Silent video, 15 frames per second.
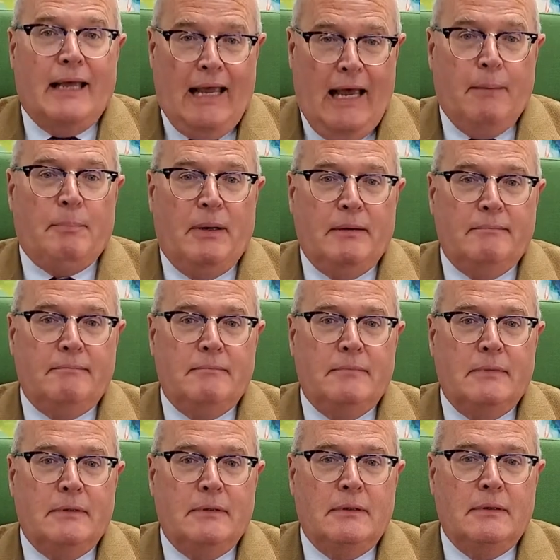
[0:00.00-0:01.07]
happen.
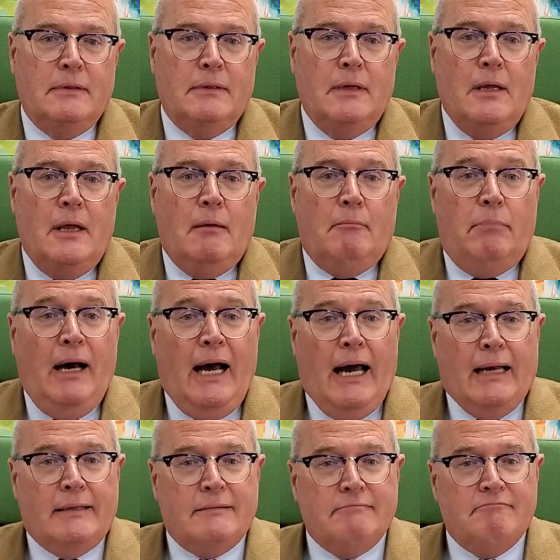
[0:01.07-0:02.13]
But